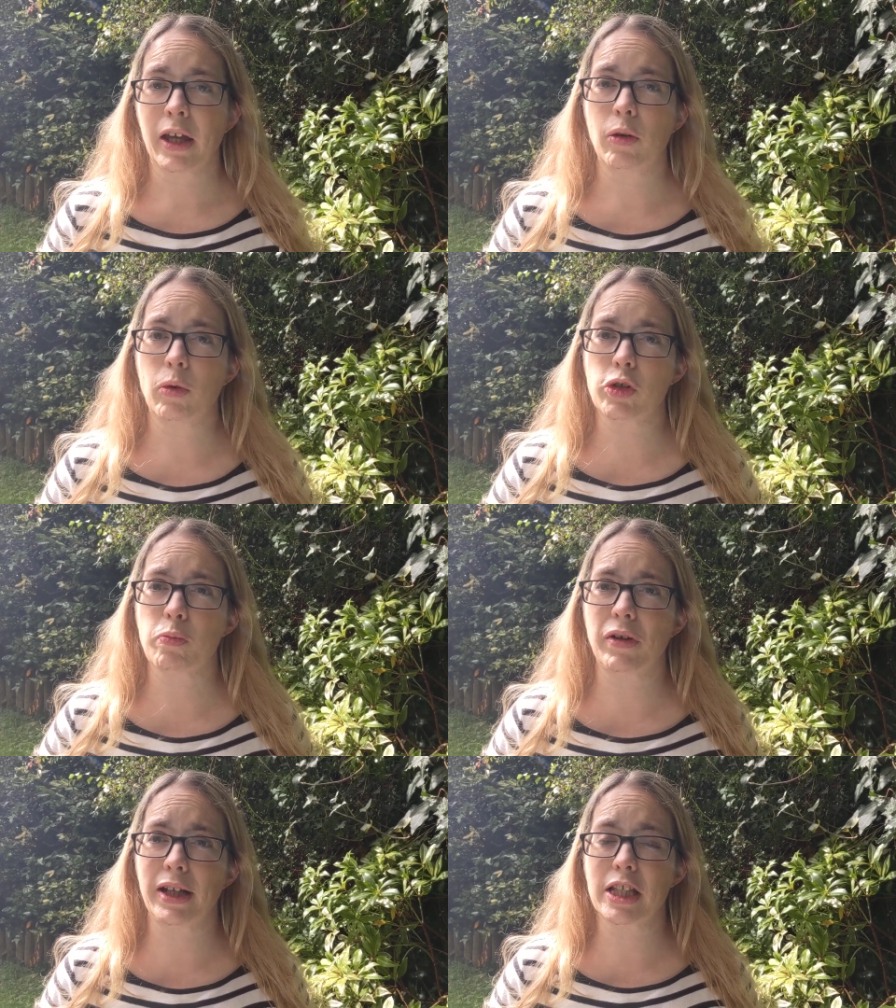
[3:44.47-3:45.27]
And what's
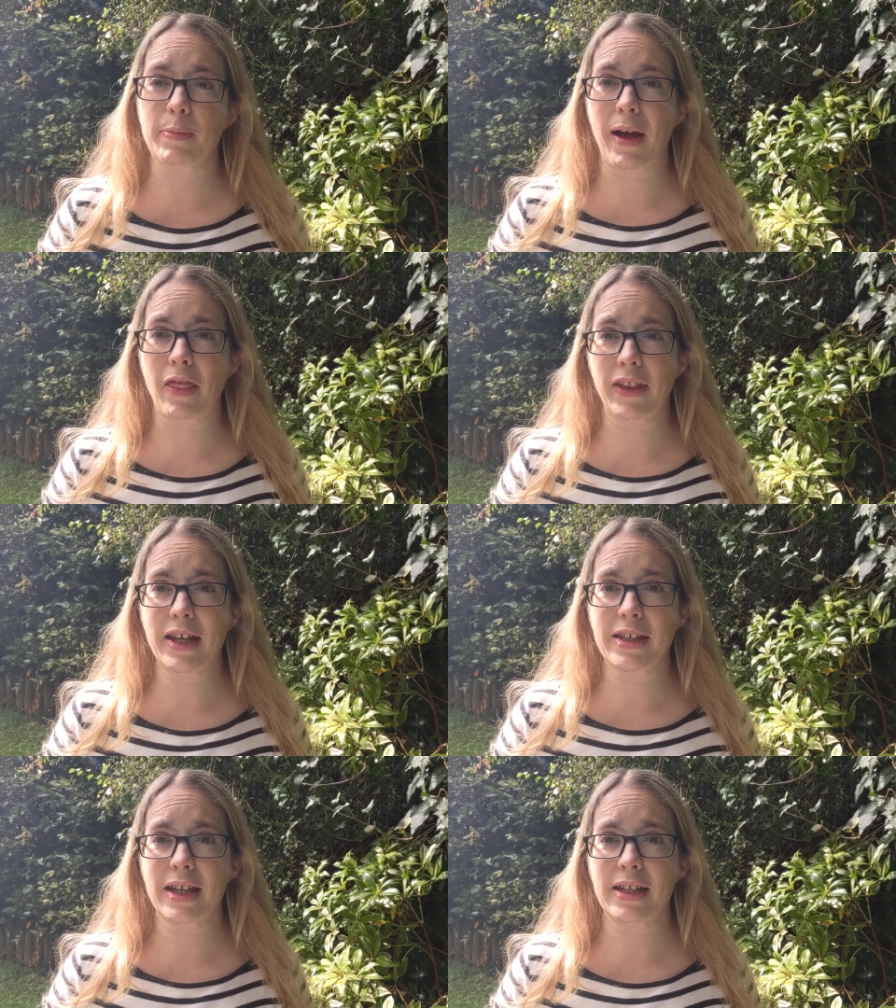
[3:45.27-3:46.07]
brilliant about
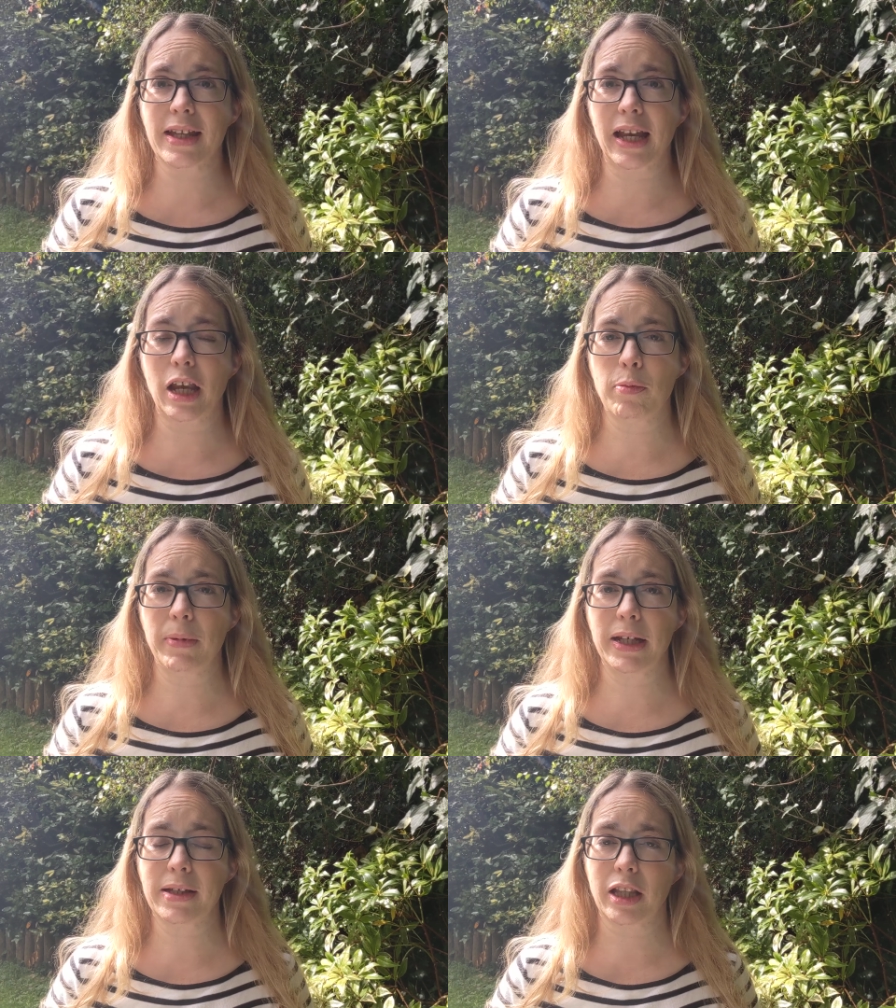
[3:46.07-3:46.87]
this is that it
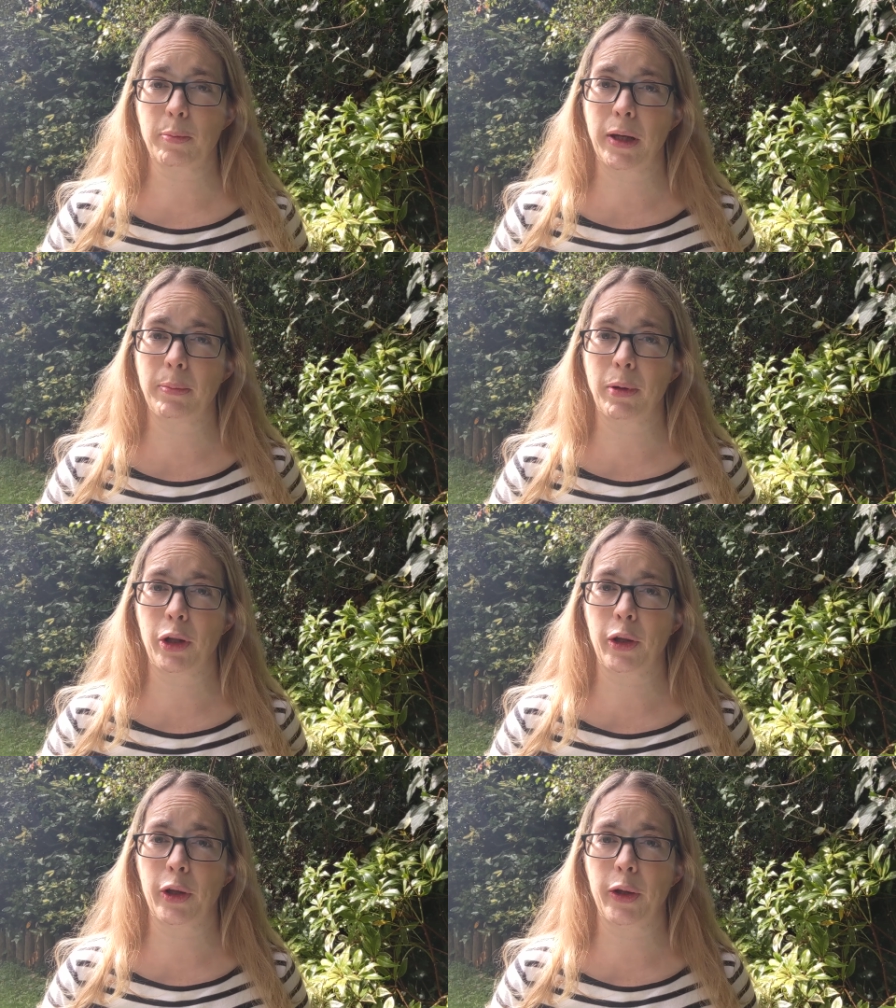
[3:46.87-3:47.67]
means that the
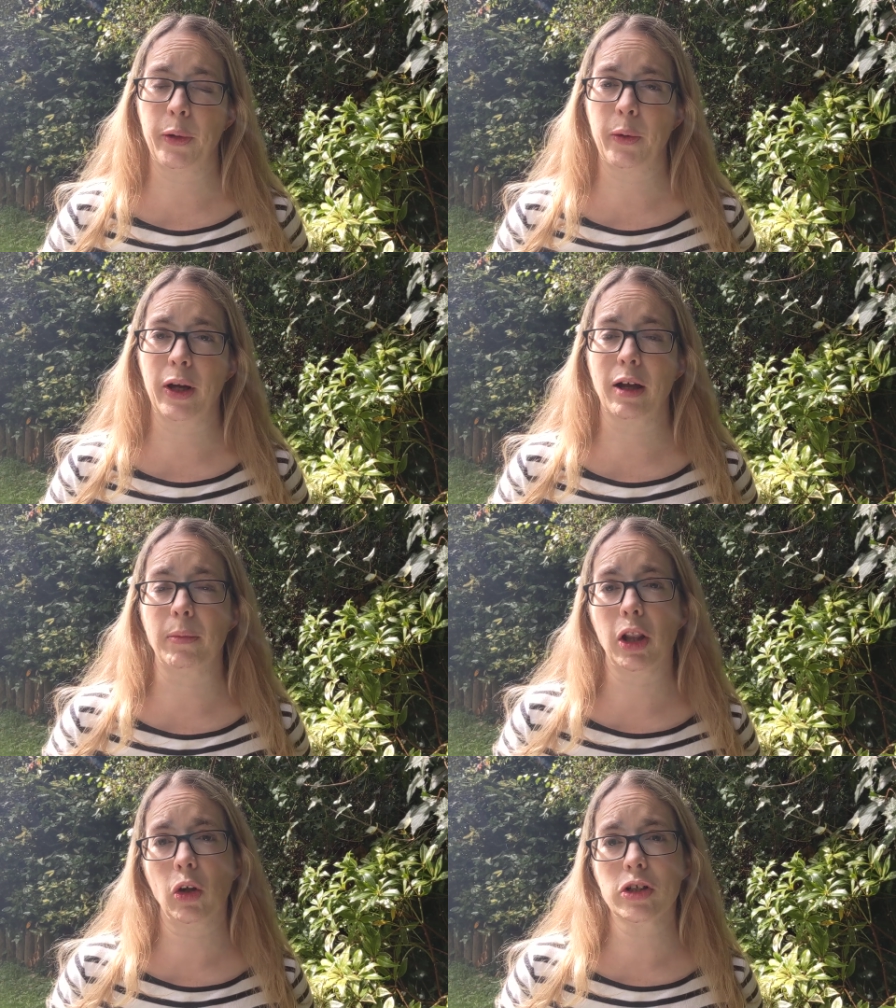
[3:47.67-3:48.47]
people who
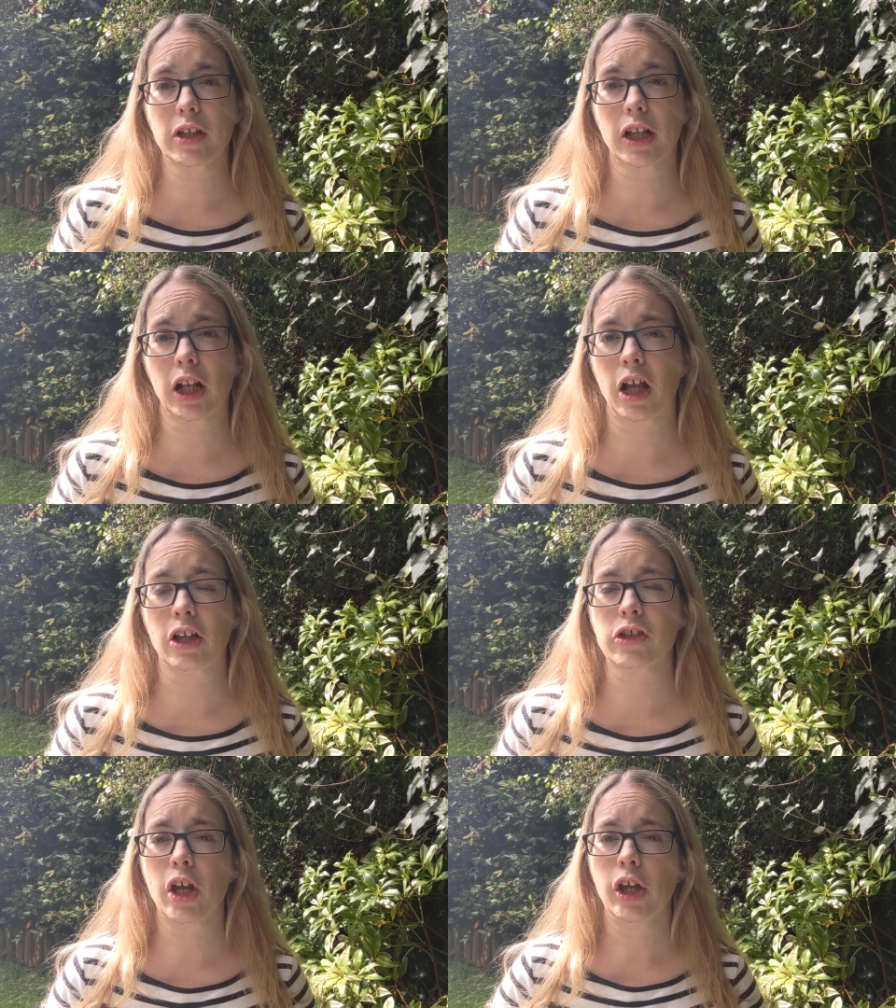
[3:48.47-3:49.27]
come along to the
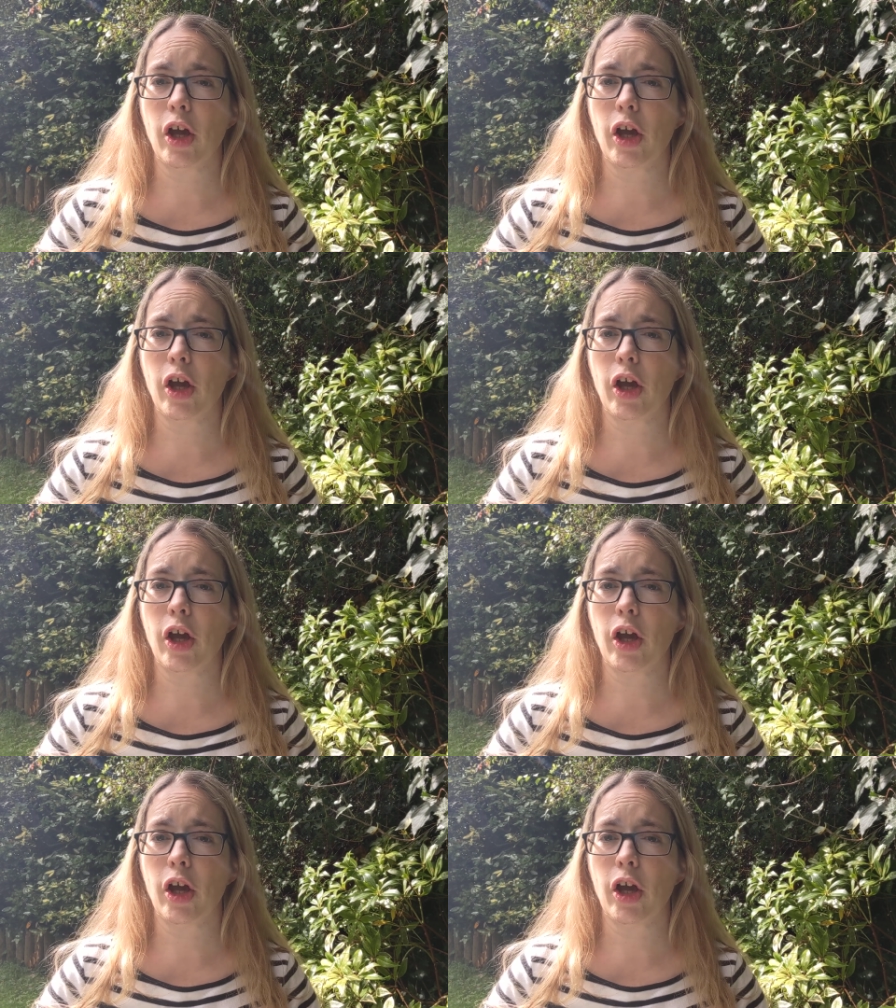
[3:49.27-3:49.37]
class